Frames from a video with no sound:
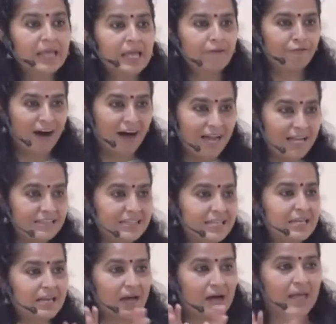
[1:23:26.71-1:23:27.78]
If I
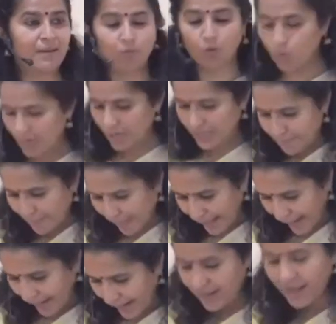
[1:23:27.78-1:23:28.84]
think I am only my
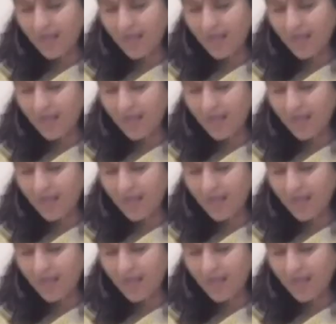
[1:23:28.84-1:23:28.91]
hand,